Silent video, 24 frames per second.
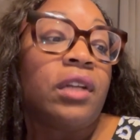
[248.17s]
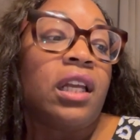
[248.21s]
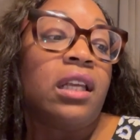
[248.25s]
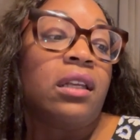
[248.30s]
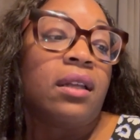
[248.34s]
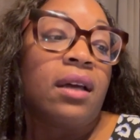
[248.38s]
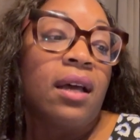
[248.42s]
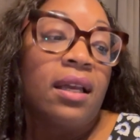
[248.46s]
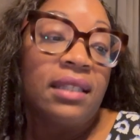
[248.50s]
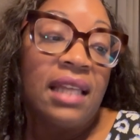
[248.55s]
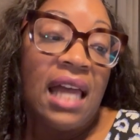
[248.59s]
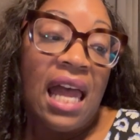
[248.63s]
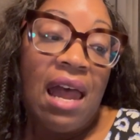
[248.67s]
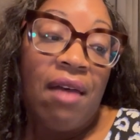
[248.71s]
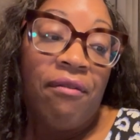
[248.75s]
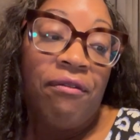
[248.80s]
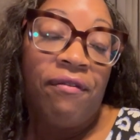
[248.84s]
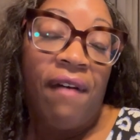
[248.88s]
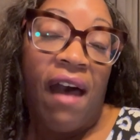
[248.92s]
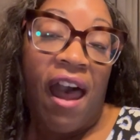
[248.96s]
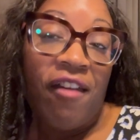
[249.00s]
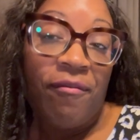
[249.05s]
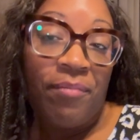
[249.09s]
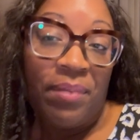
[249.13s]
It does
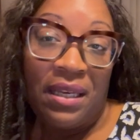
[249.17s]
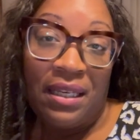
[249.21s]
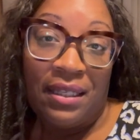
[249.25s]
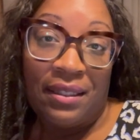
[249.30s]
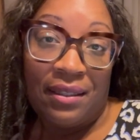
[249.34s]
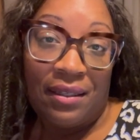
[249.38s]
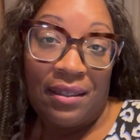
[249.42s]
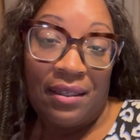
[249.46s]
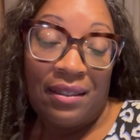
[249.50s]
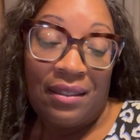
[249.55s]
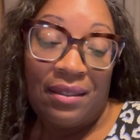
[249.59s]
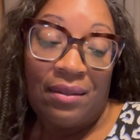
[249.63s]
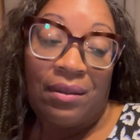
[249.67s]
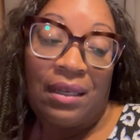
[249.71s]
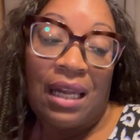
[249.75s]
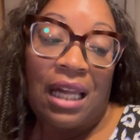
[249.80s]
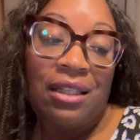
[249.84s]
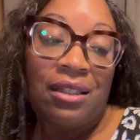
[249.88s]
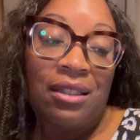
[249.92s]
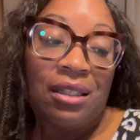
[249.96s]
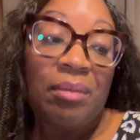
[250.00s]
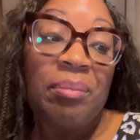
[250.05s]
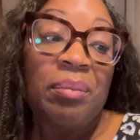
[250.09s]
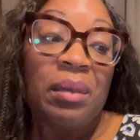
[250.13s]
have 5 pieces, so
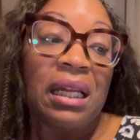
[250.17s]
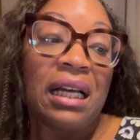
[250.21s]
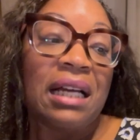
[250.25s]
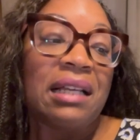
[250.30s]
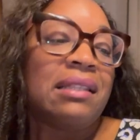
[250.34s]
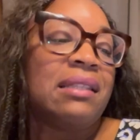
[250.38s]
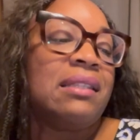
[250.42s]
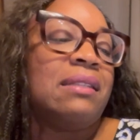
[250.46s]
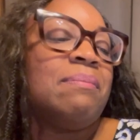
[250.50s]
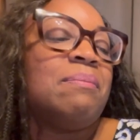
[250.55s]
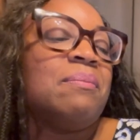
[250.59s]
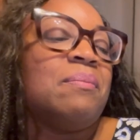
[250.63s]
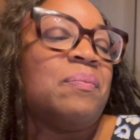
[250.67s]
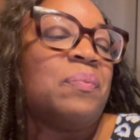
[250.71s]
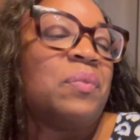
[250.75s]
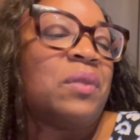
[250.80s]
that's a plus.